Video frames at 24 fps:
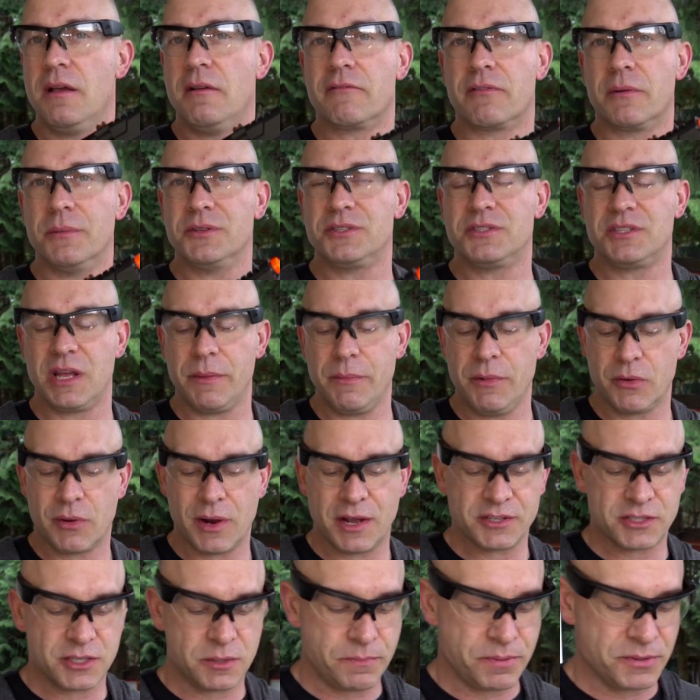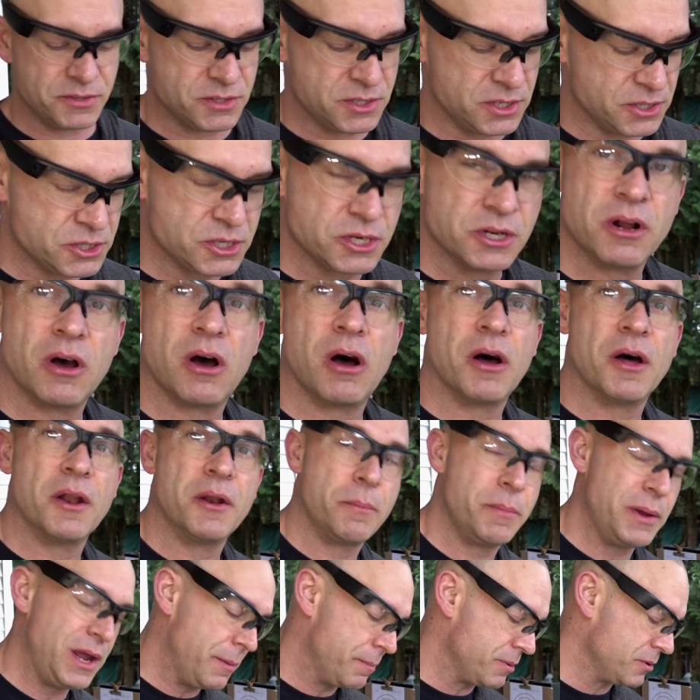from a semi-rested position on
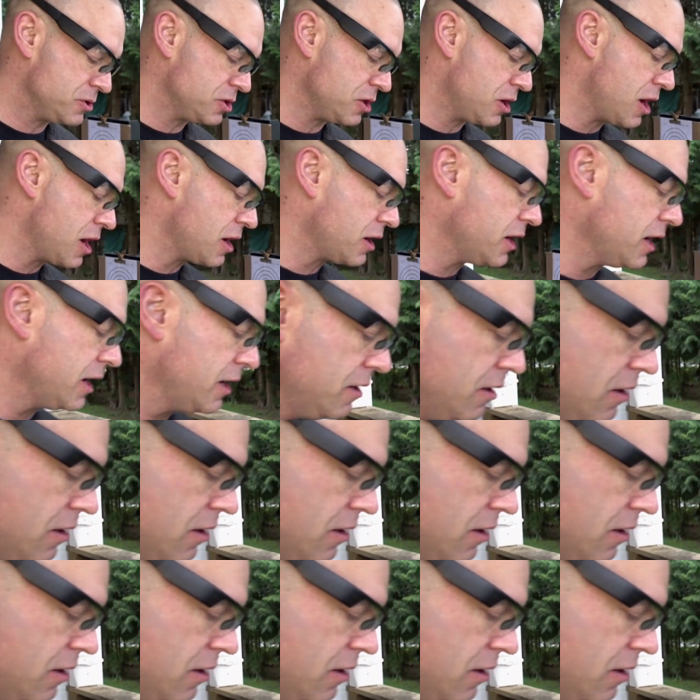a paper target.